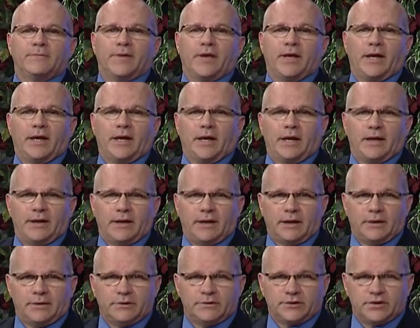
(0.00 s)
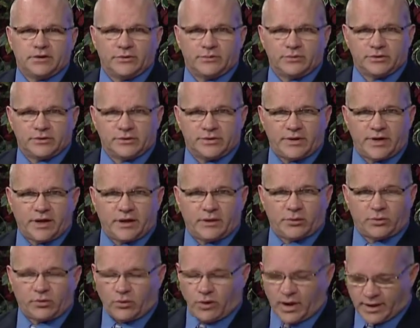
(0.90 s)
and she was then
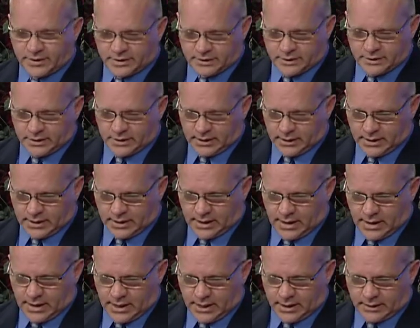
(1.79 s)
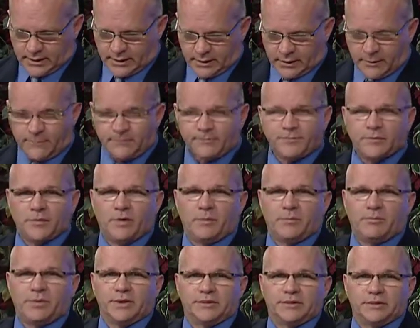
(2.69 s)
arrested in Canada.
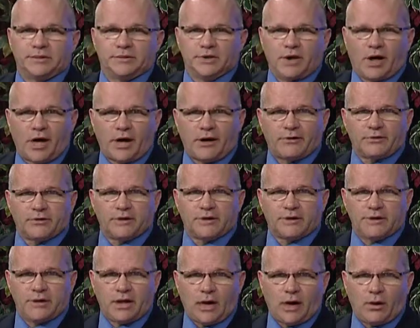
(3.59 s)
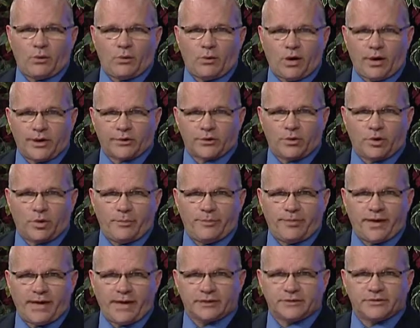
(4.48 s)
But the daughter did not want to go
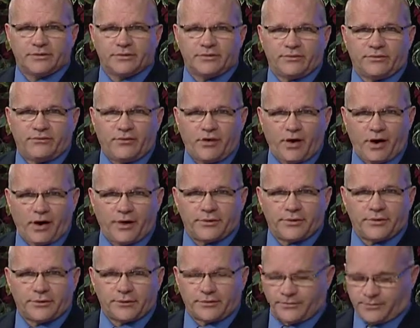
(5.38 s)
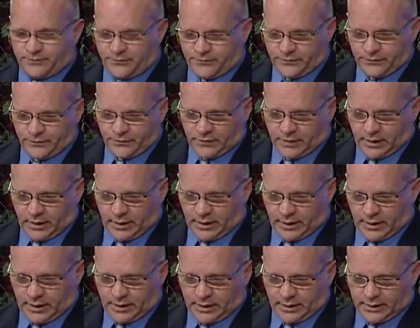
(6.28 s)
back to the father.
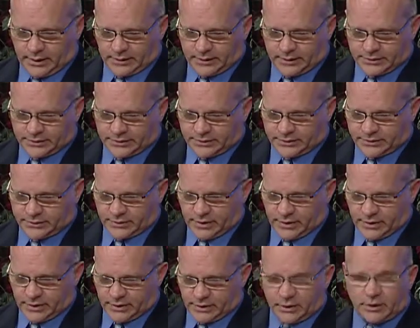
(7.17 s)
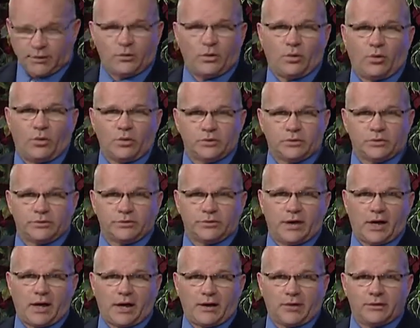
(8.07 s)
And this is an older
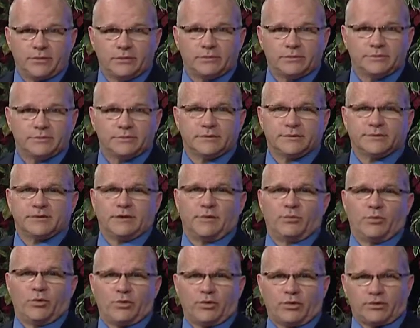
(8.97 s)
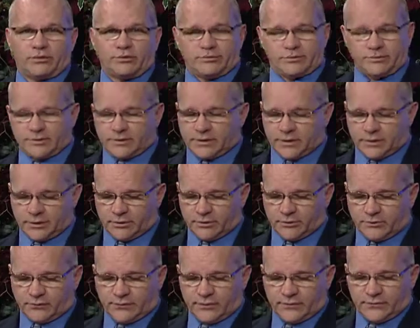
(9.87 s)
daughter, somewhere, you know,
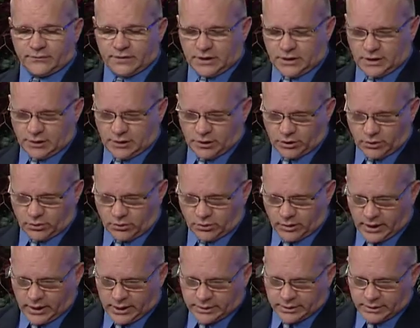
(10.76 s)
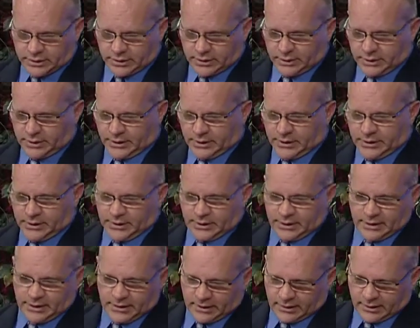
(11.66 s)
the 15-year range.
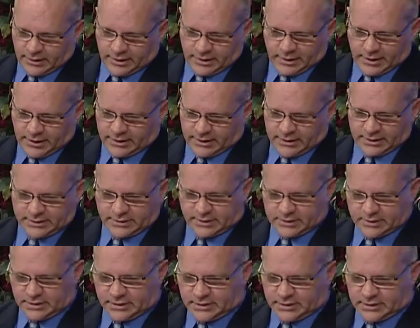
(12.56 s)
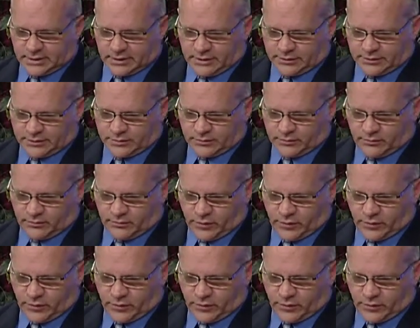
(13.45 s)
I got to get the details